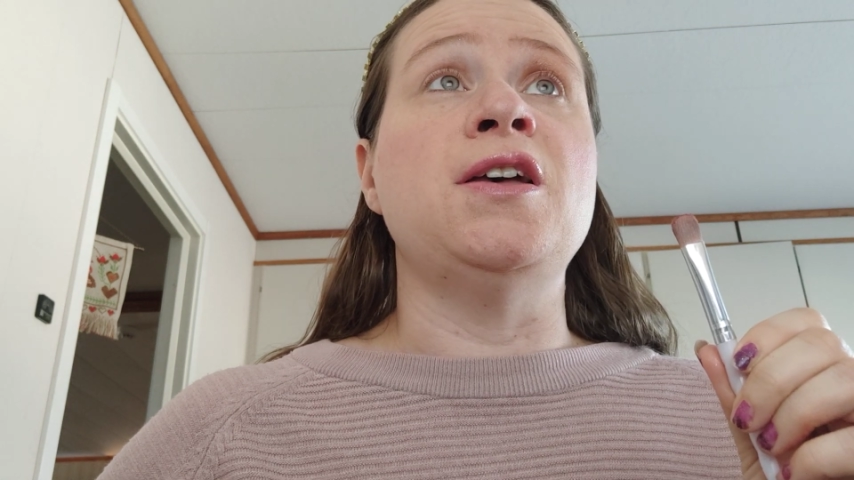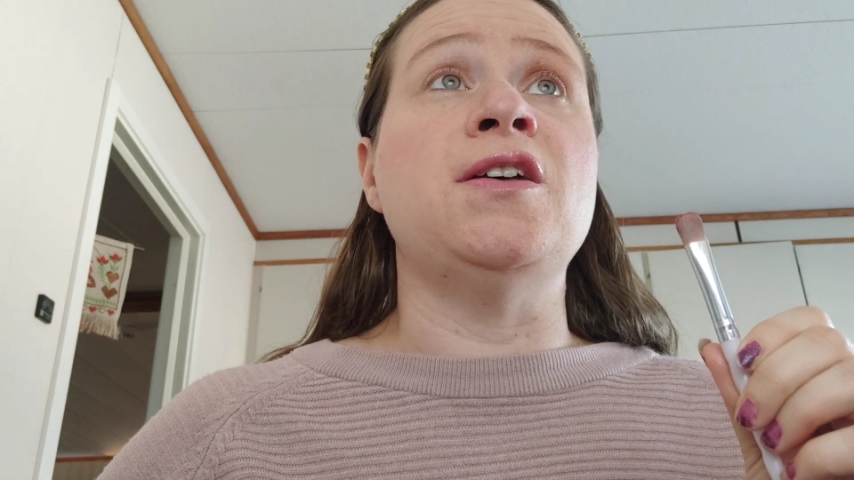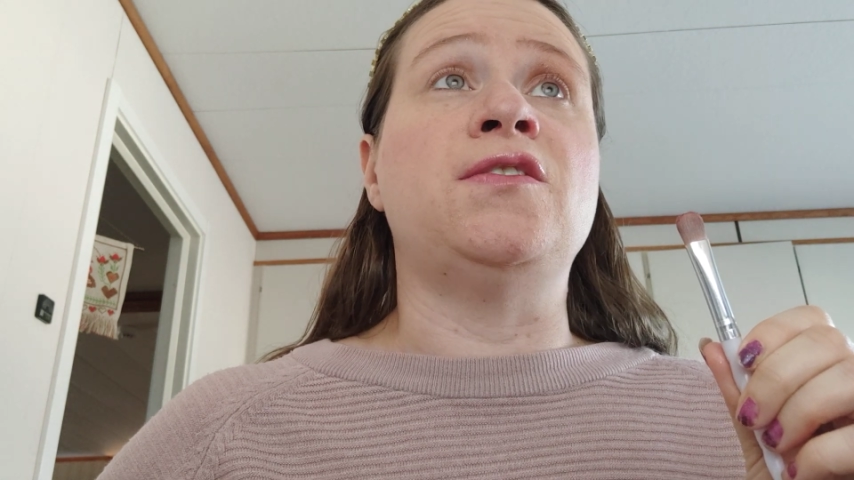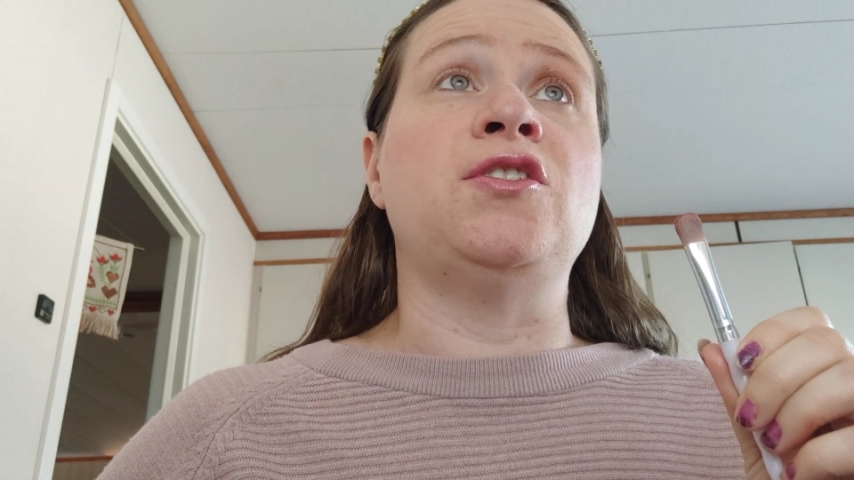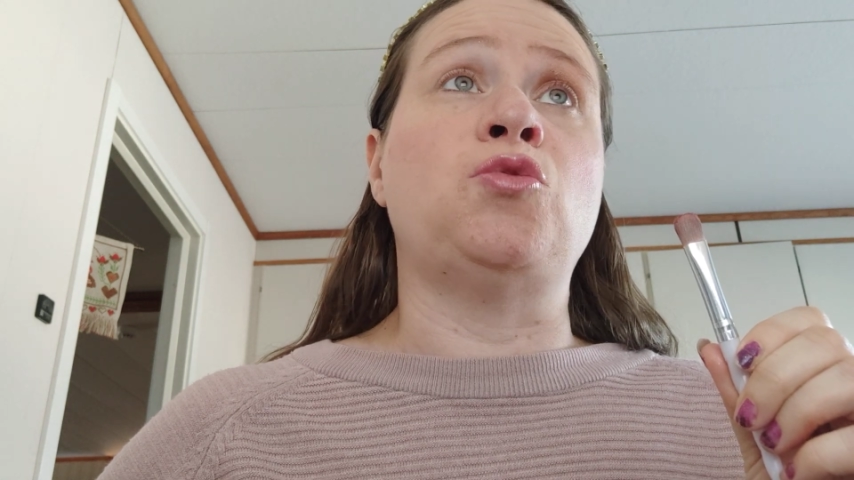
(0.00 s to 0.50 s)

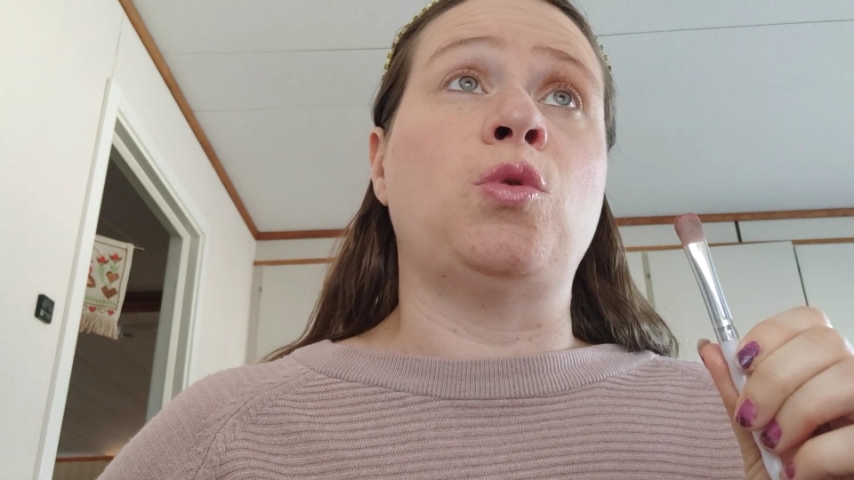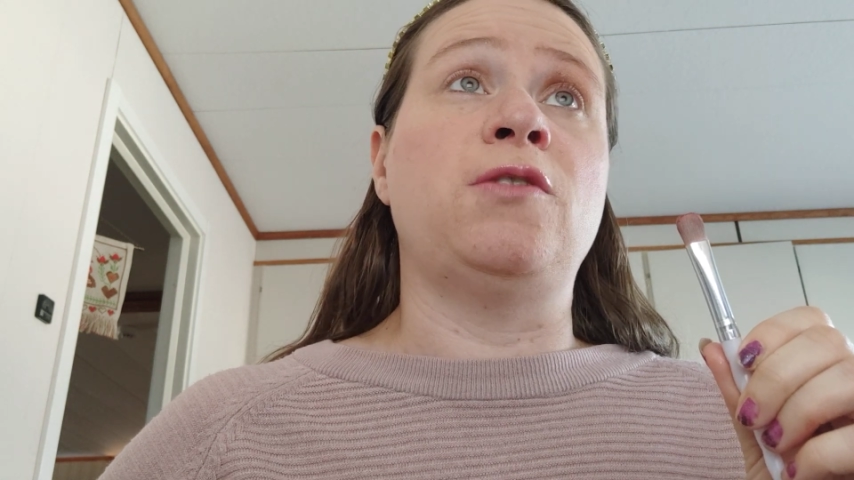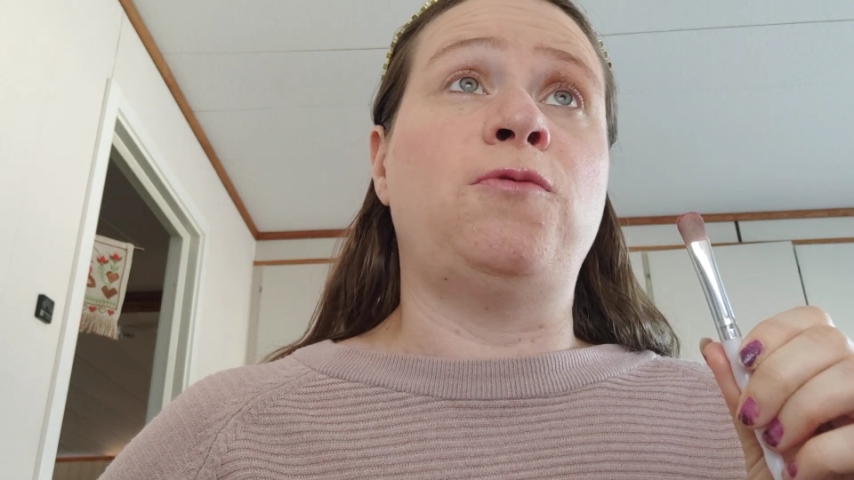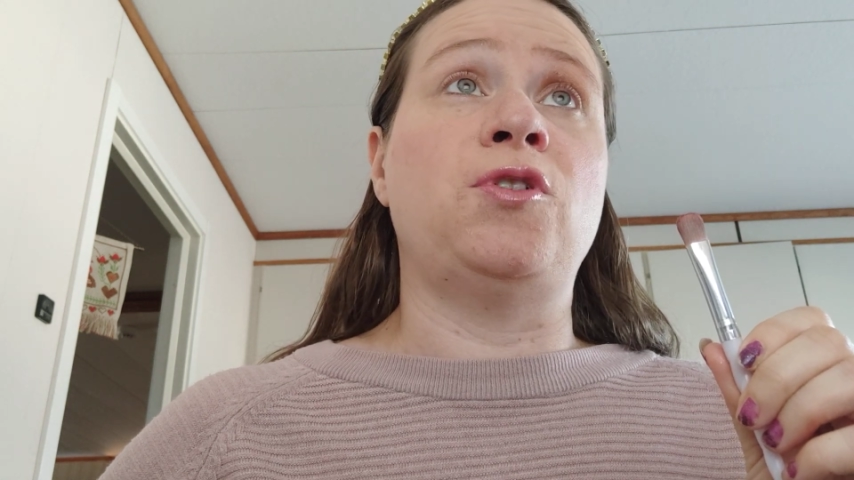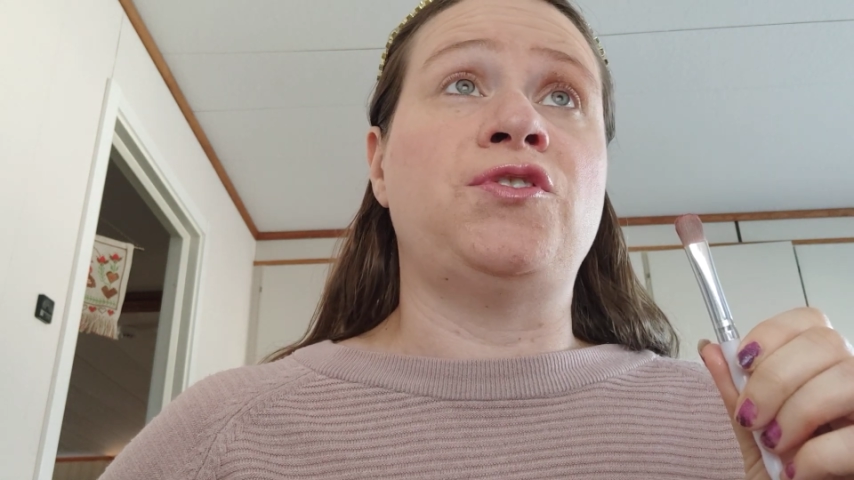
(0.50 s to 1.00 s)
Is it
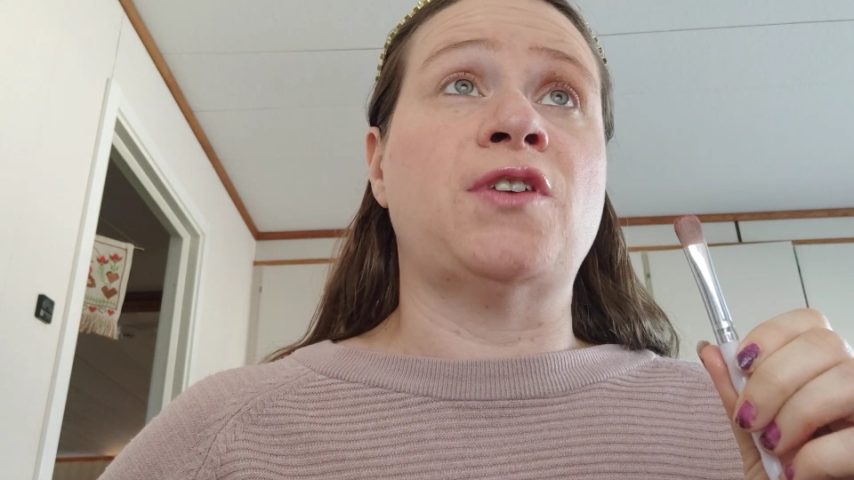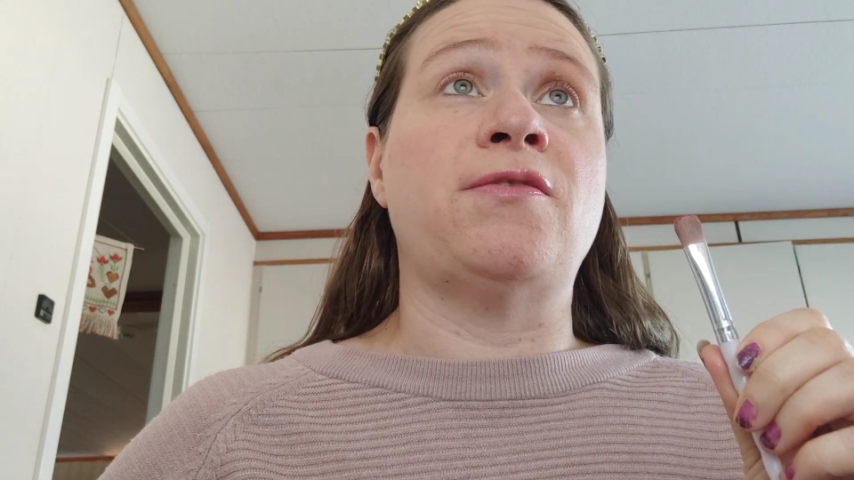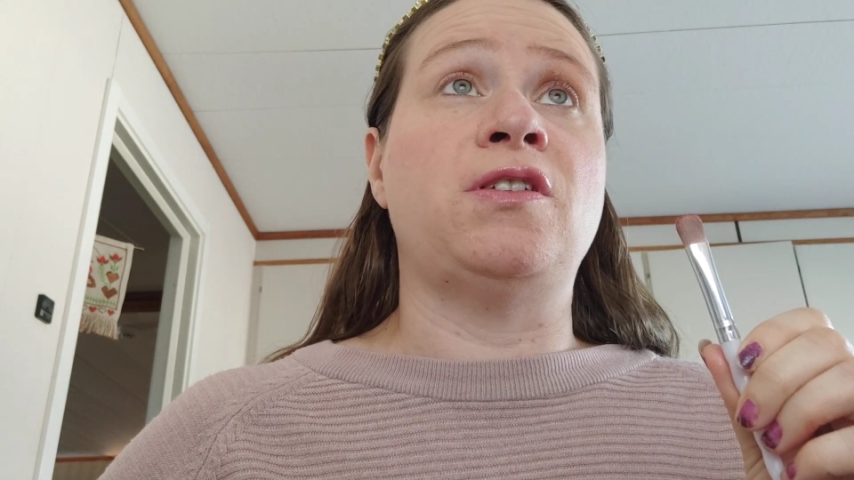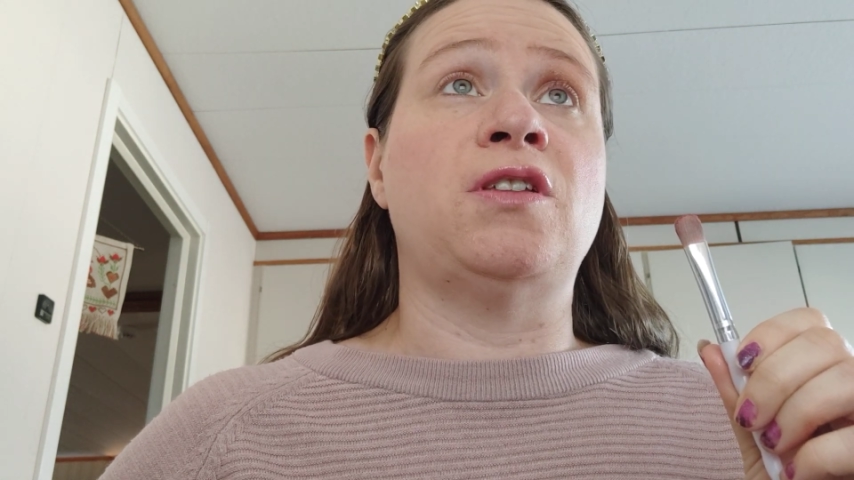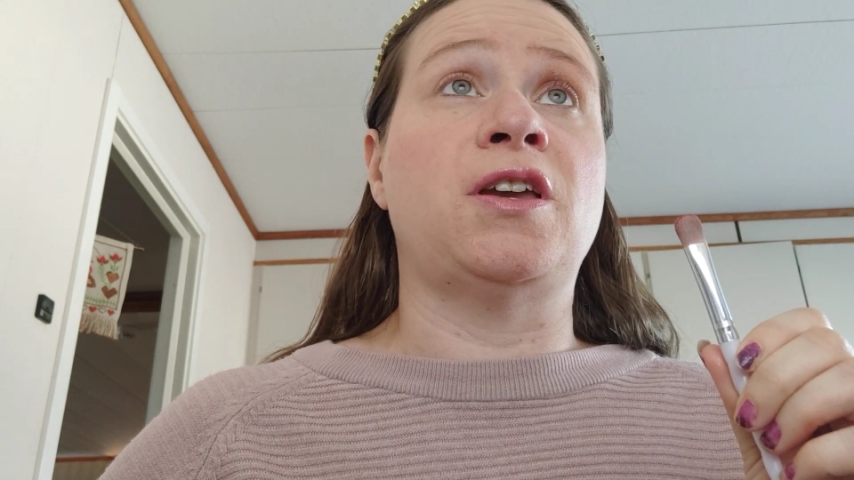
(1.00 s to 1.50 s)

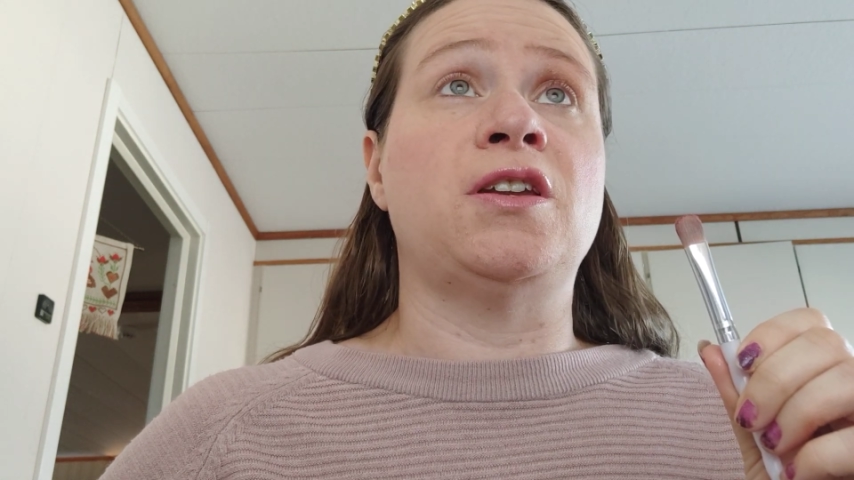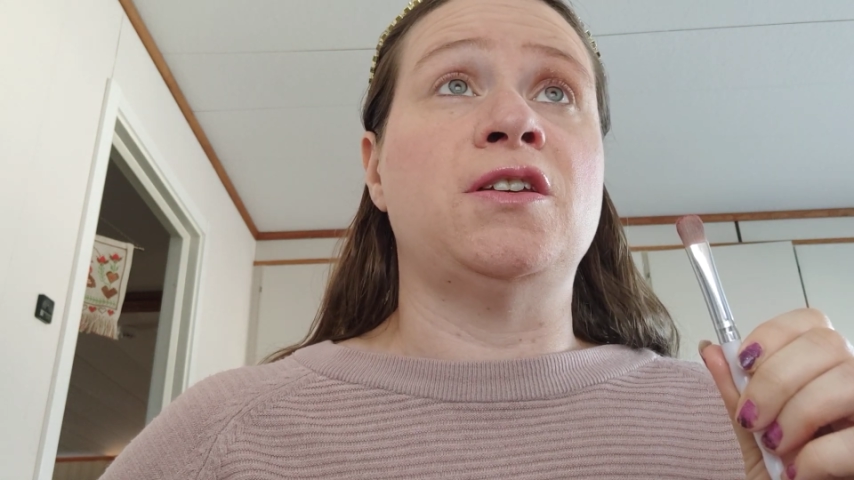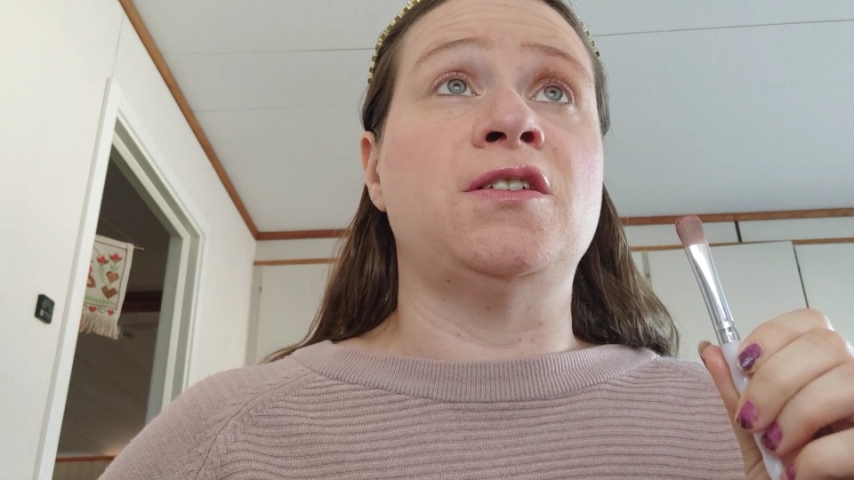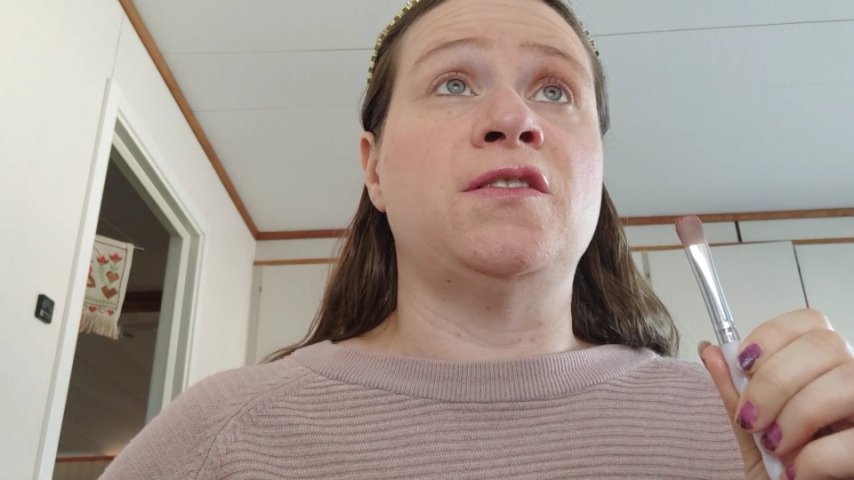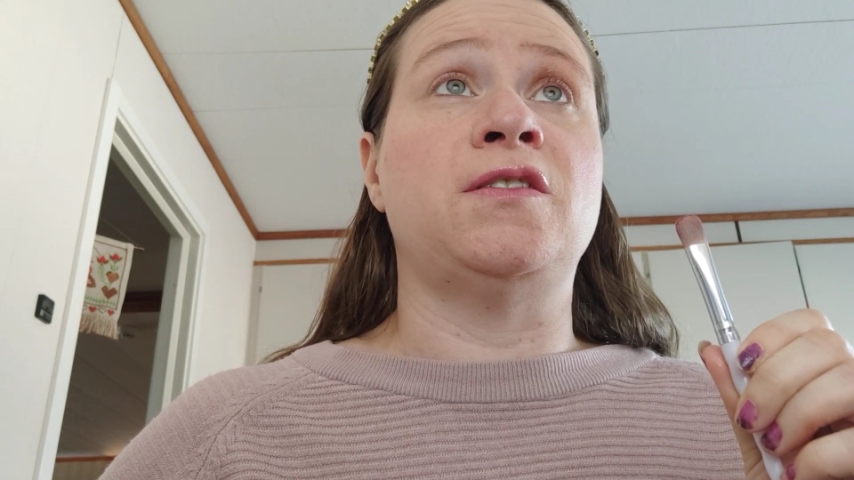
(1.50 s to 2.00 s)
24/7 like it
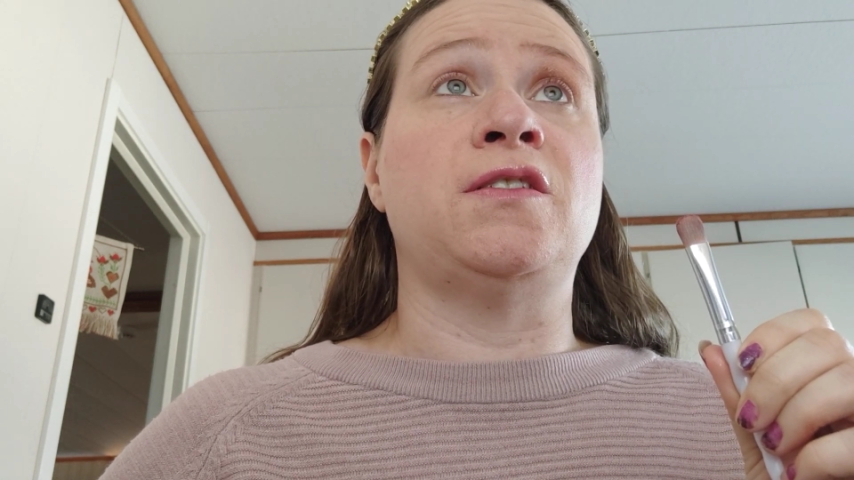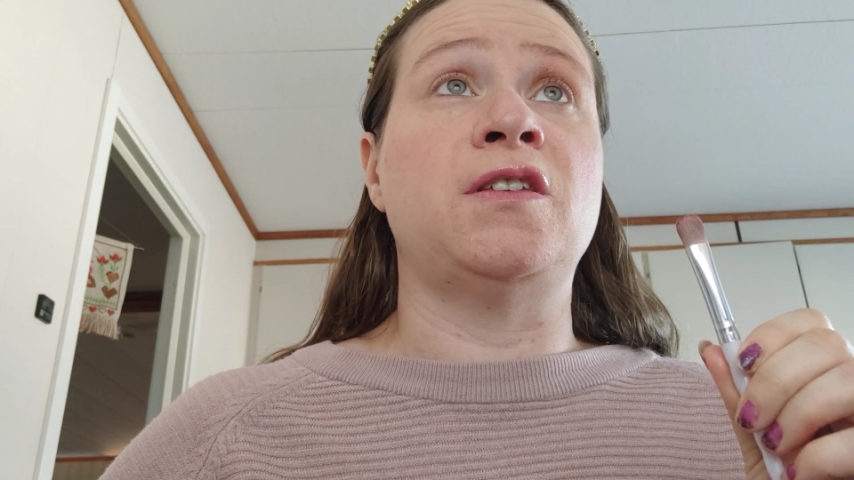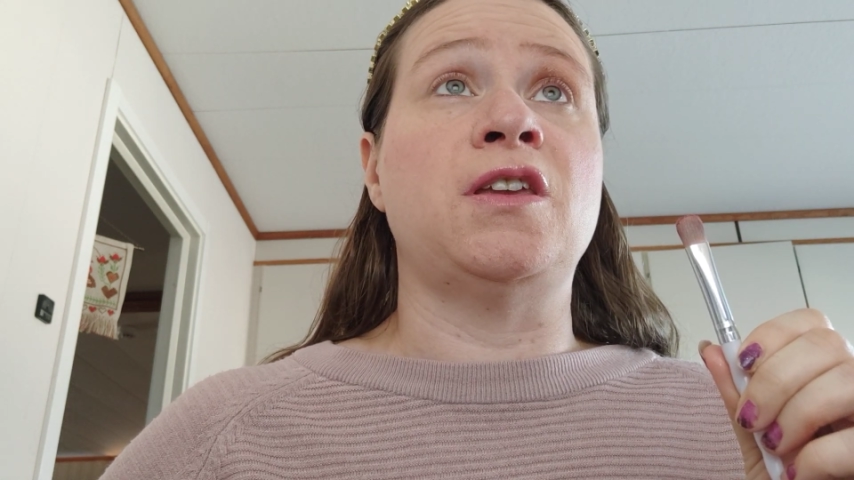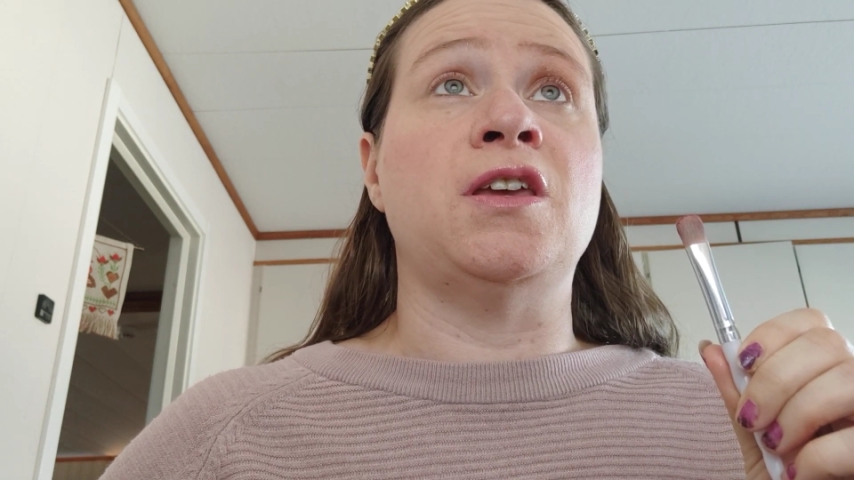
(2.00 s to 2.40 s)
is